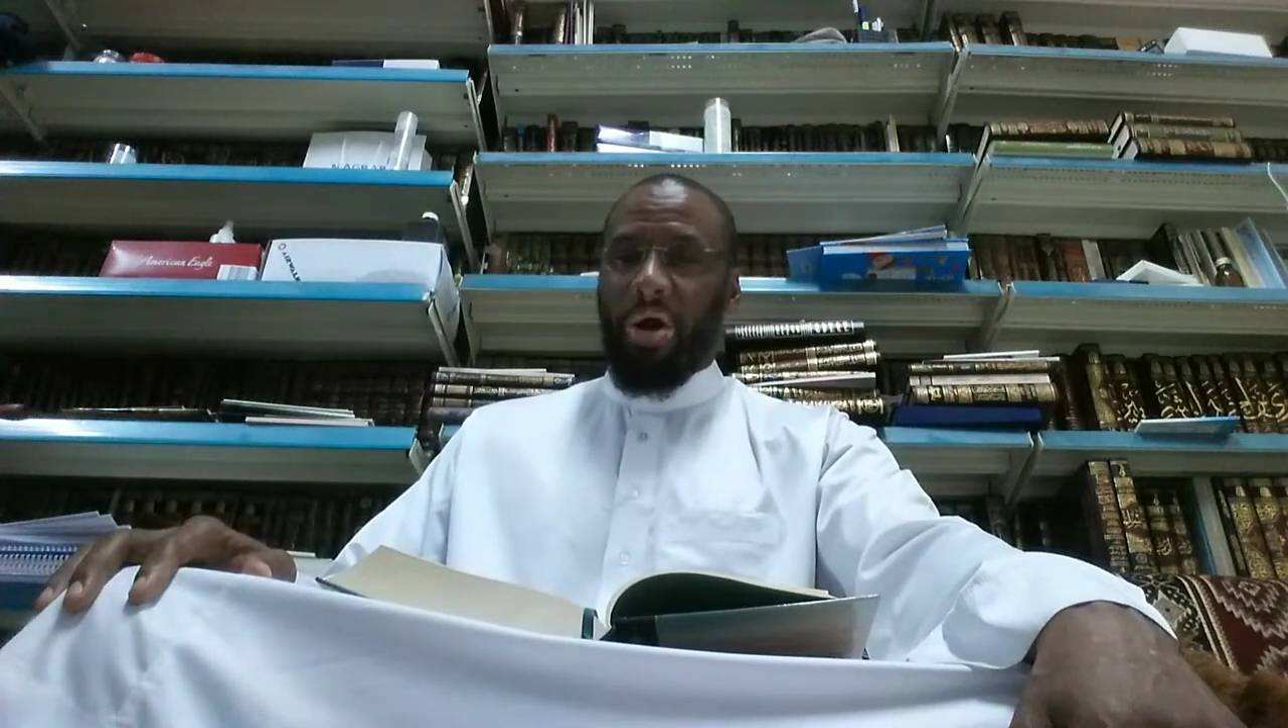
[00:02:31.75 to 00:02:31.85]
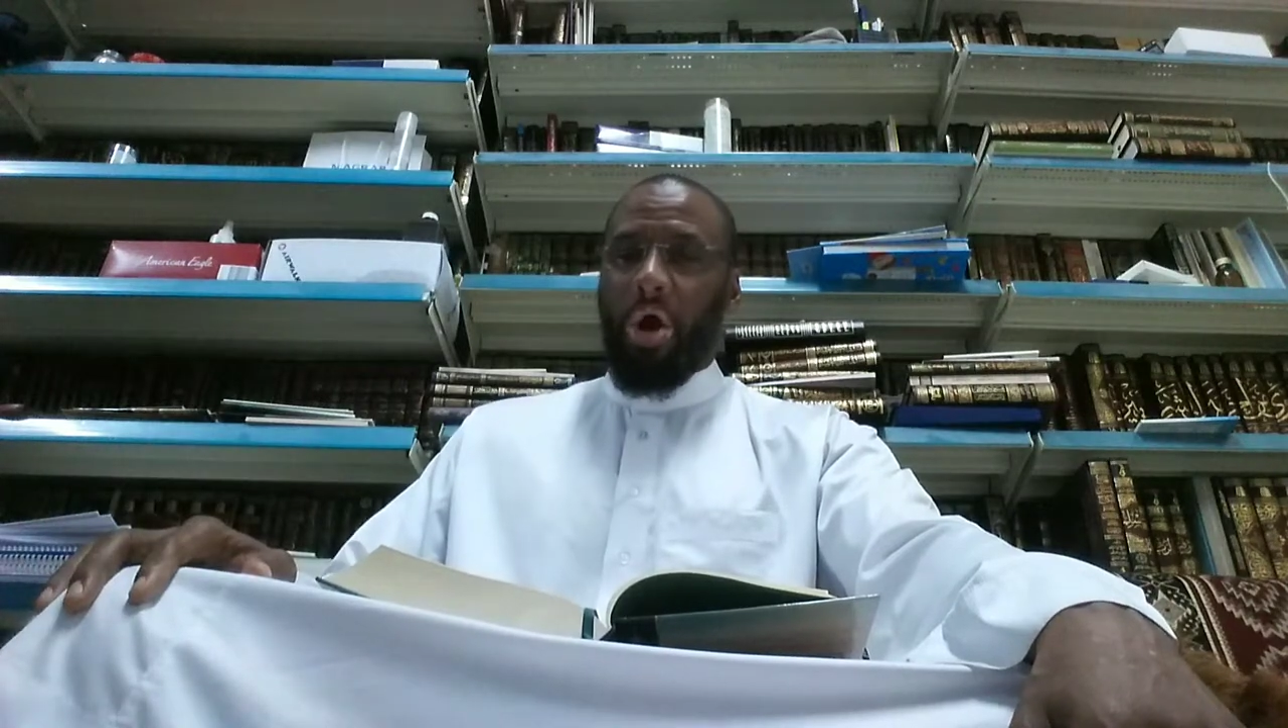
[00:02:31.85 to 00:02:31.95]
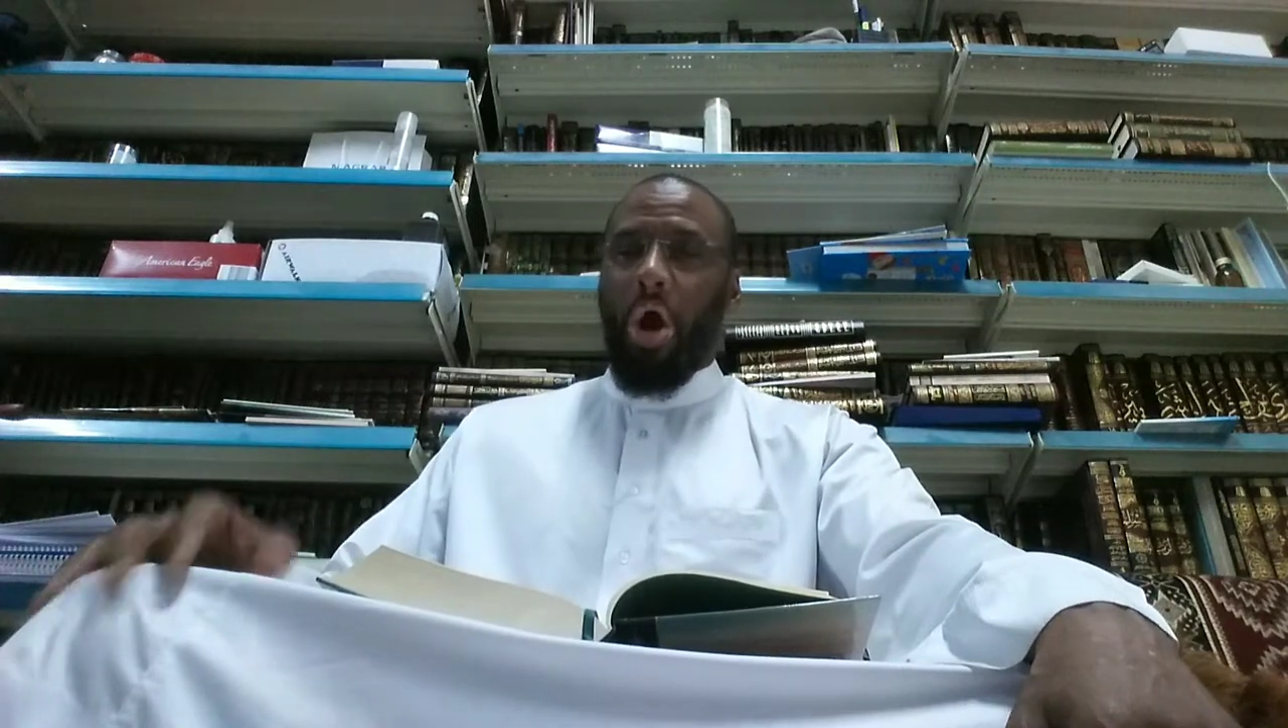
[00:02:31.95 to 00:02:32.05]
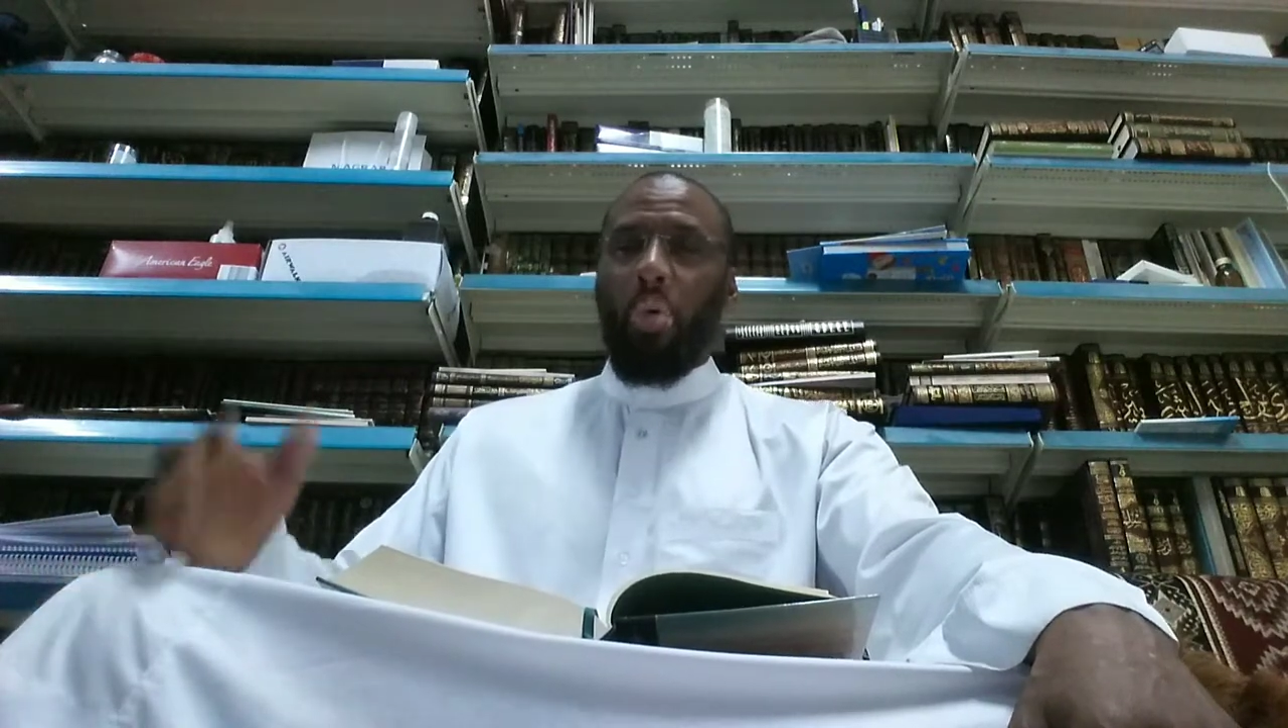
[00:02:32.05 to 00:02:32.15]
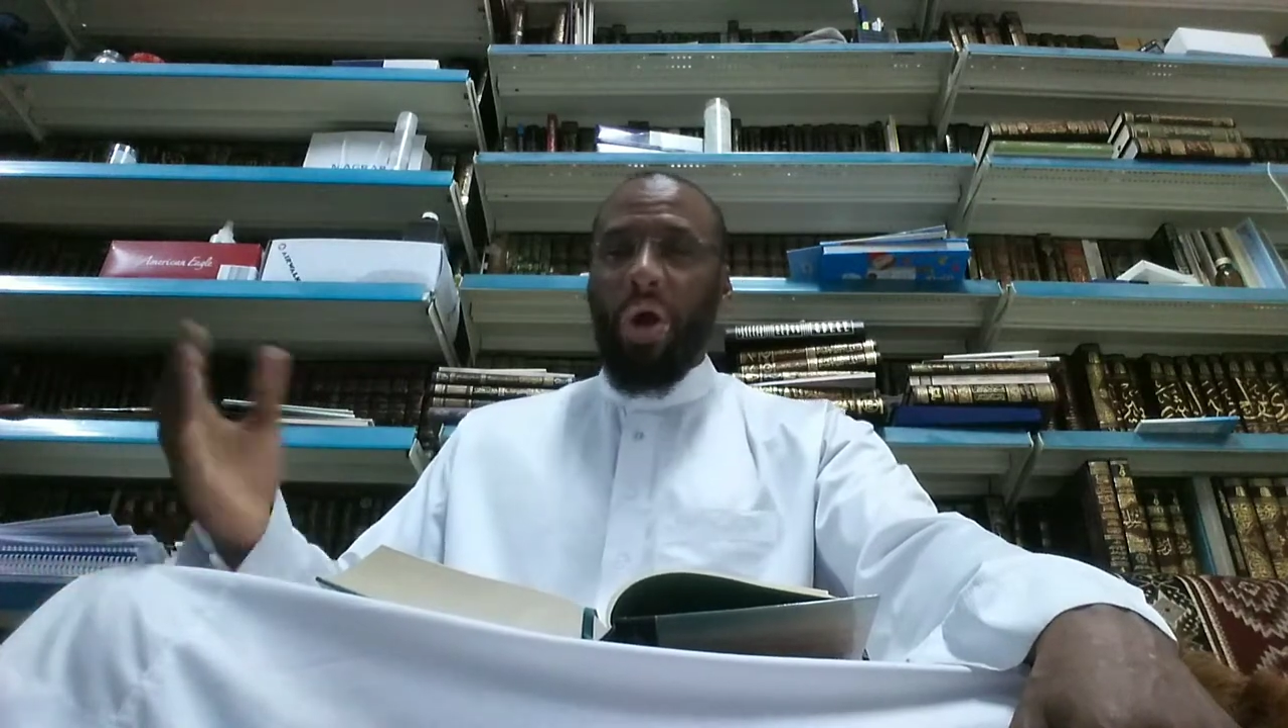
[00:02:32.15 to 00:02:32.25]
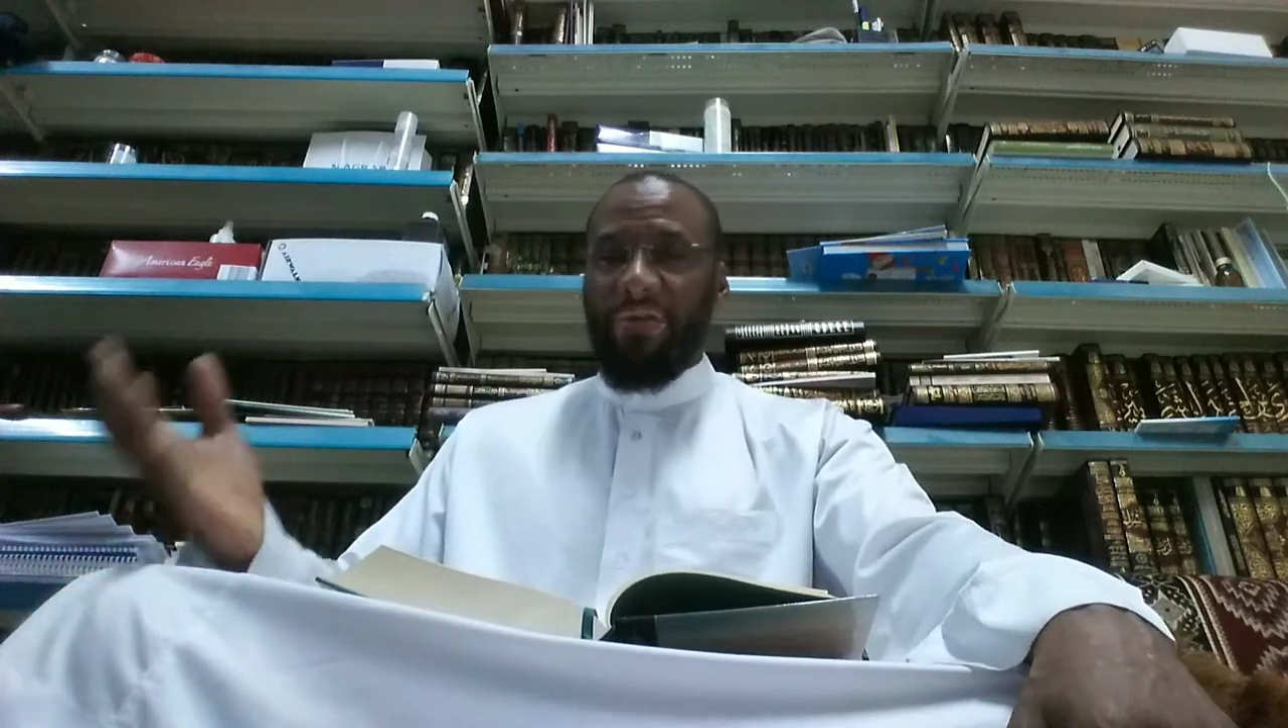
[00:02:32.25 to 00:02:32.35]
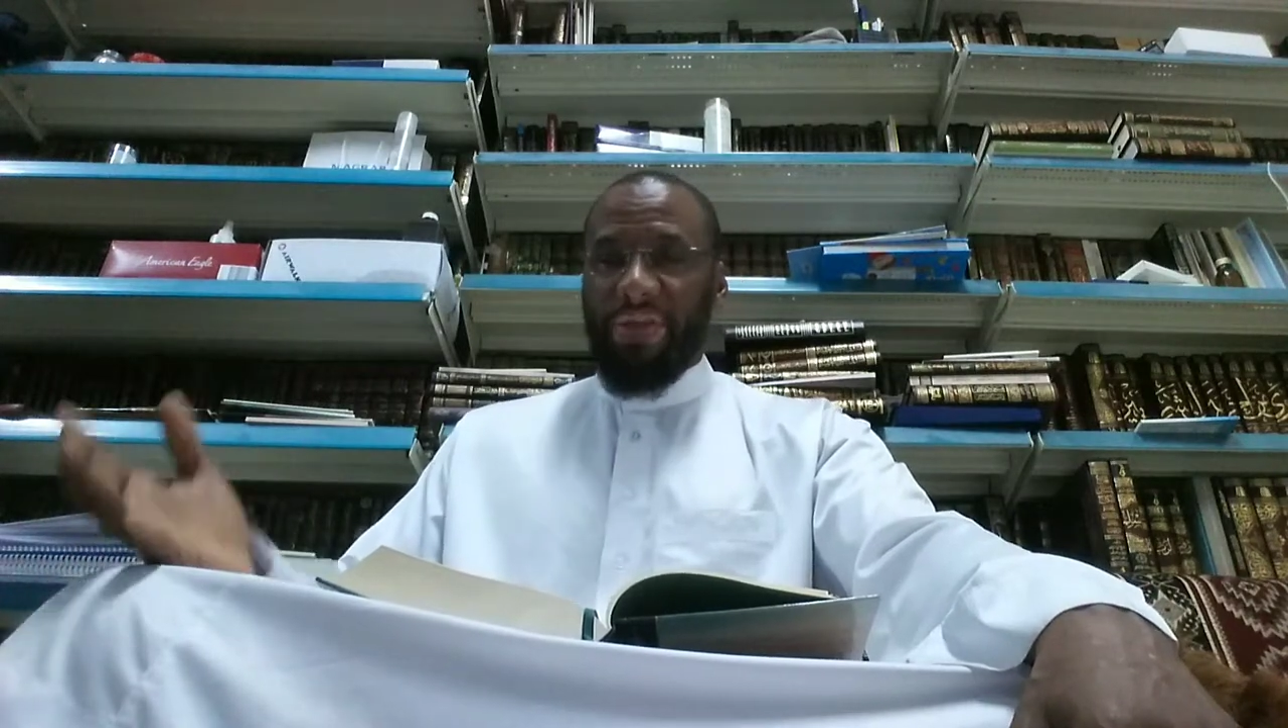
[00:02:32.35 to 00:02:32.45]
or whatever the